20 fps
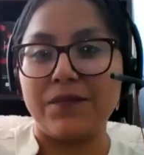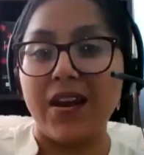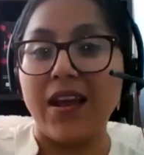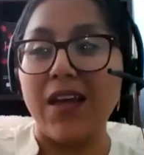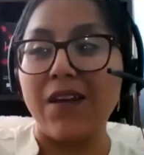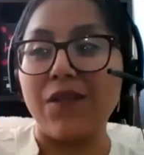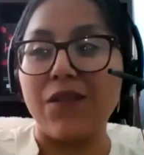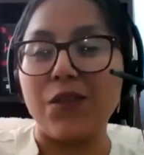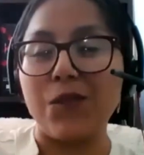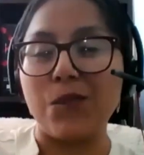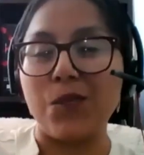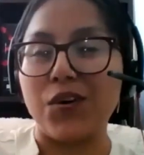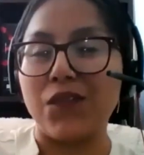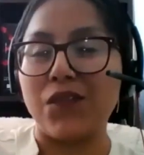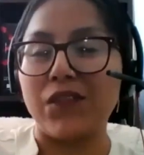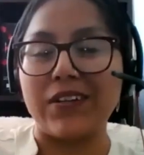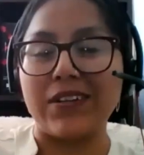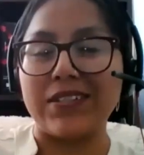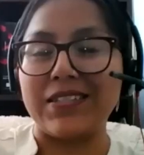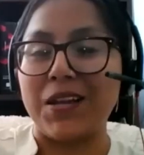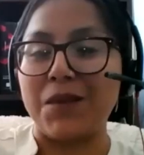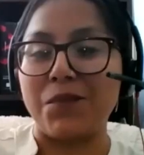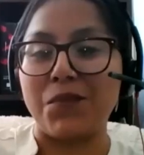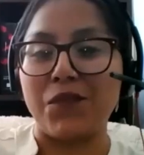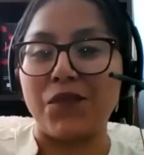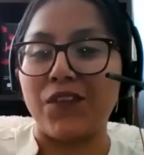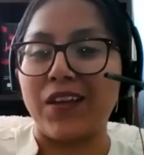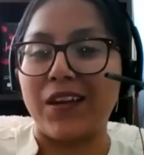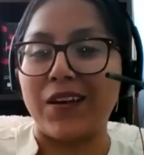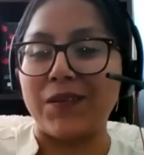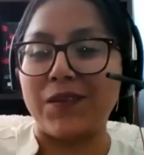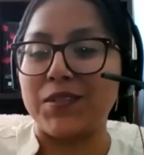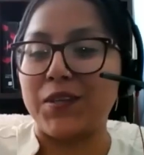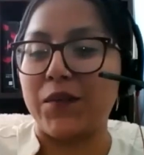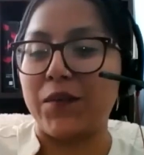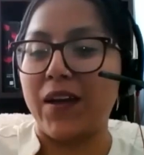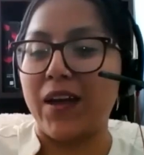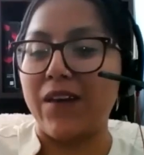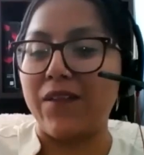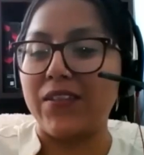And I have the perfect example for that,
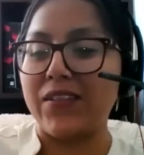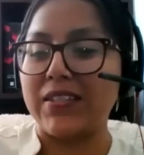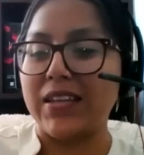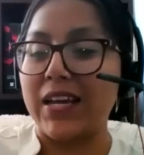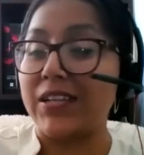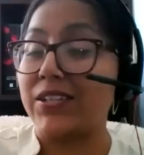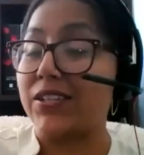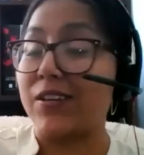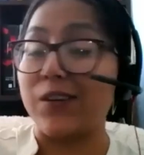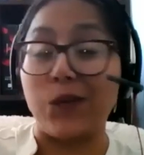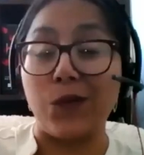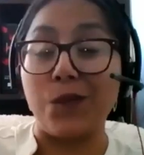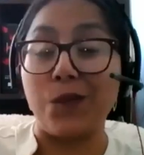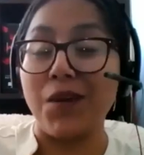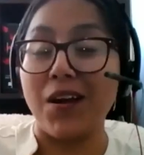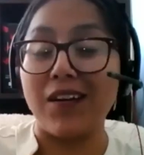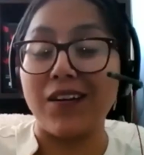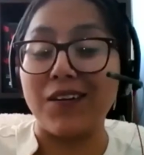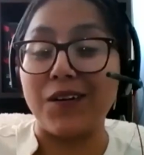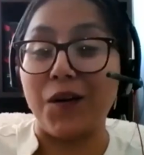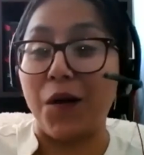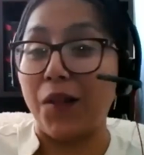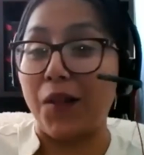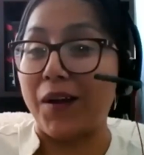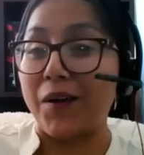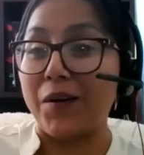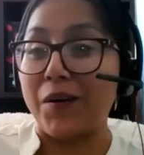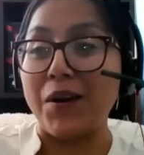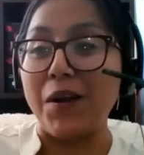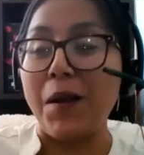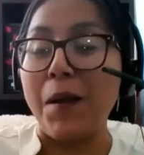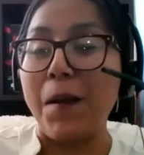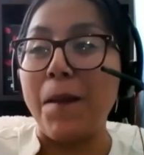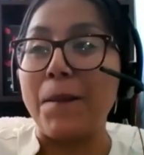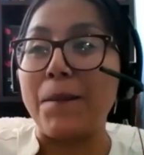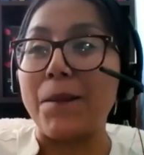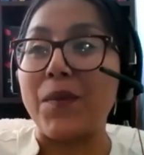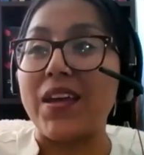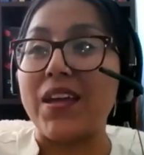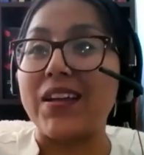Gustavo. I have this agent who I'm not going to call out,
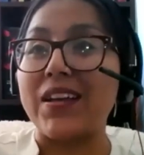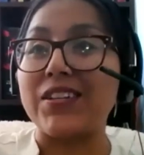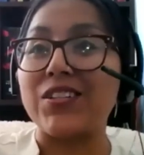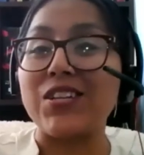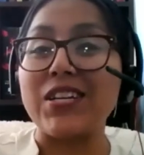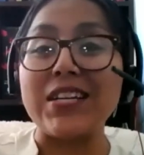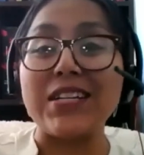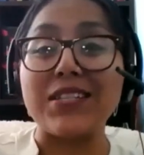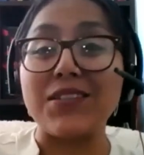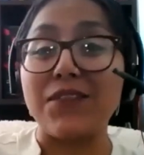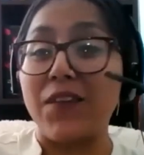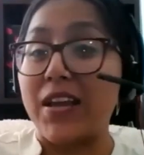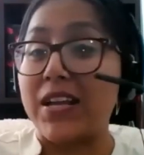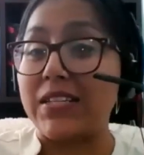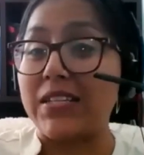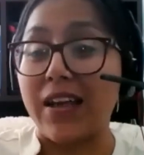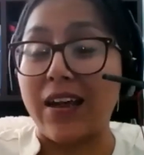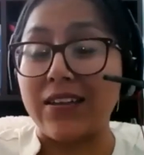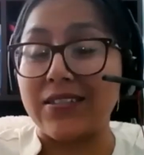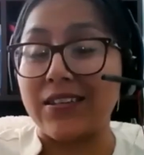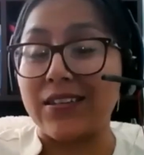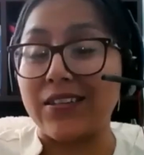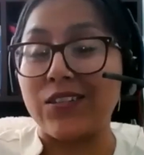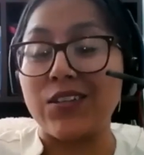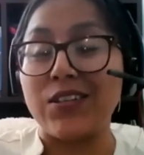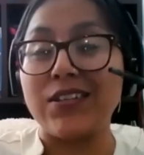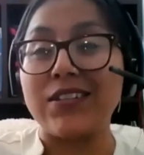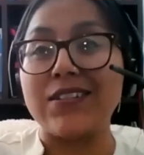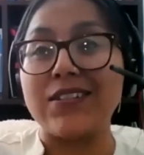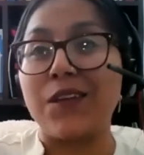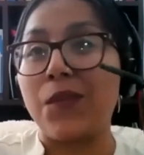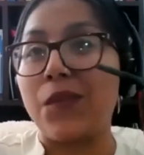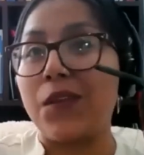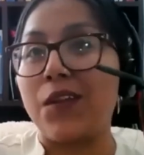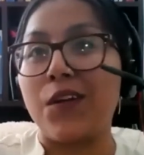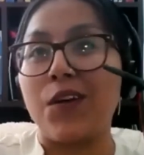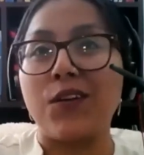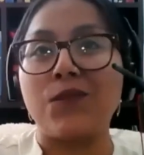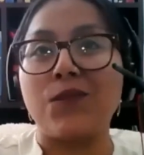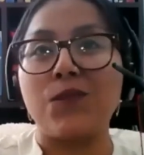but she is fantastic. She is
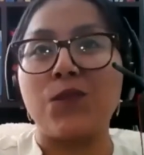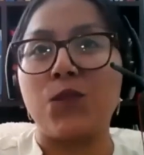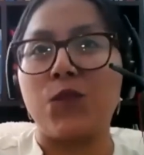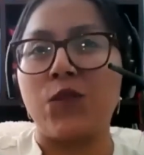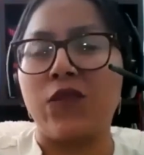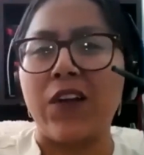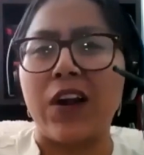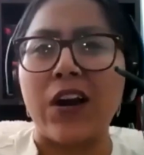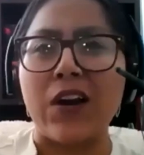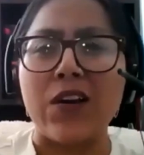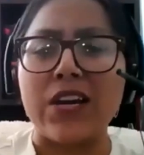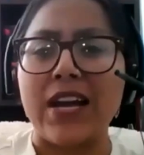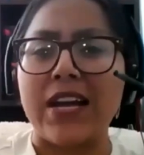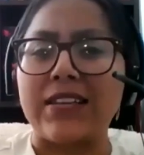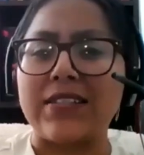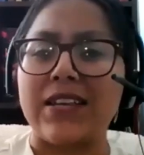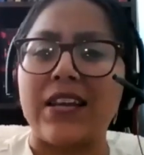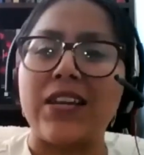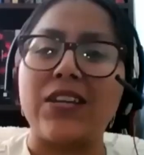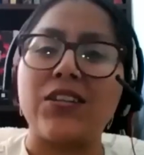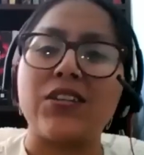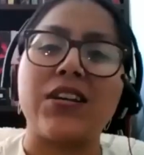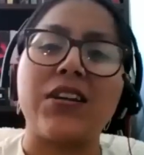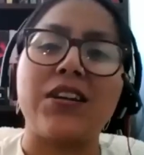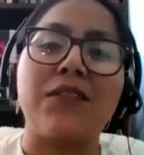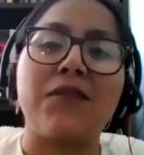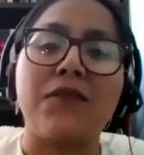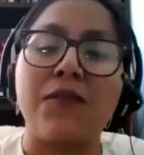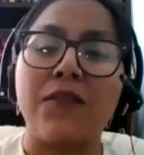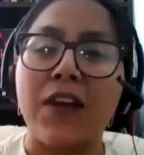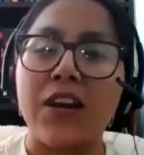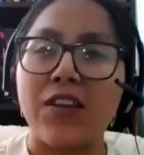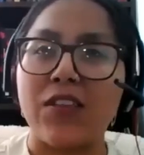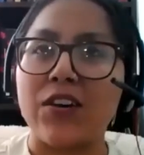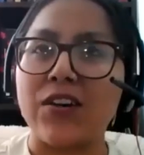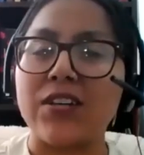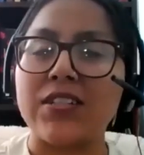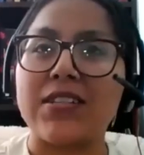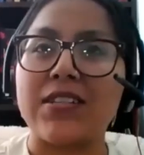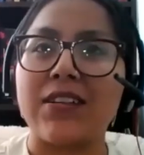very nice agent.
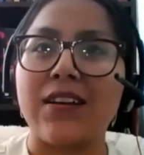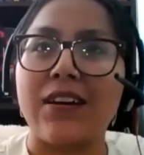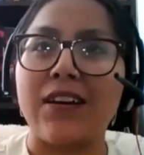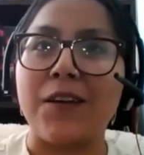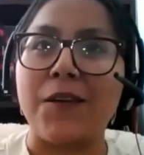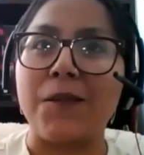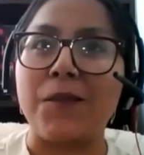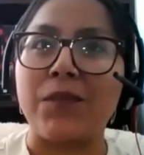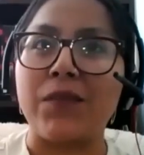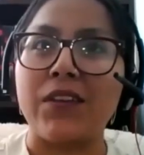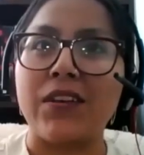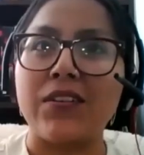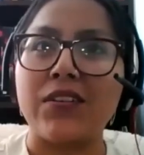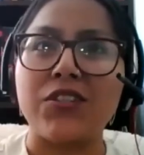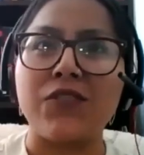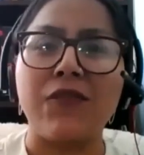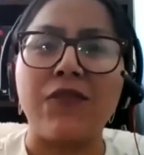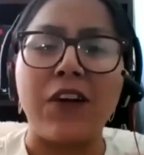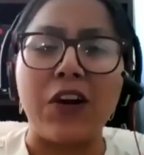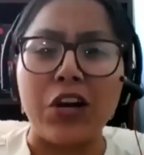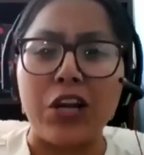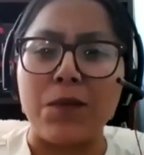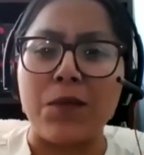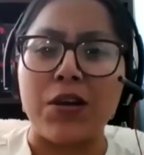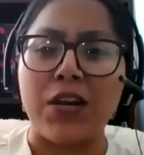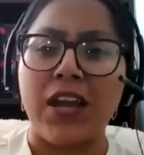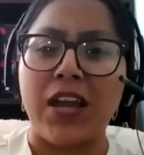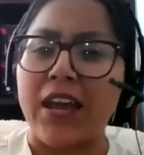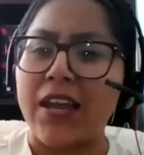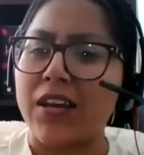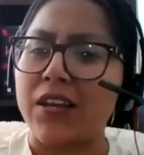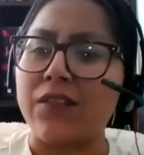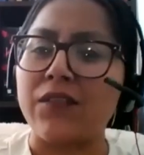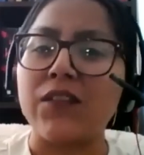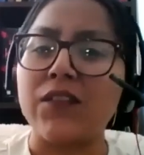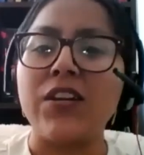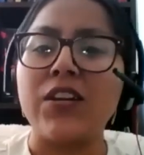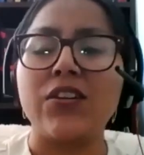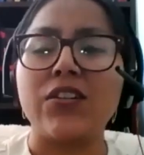She's very communicative.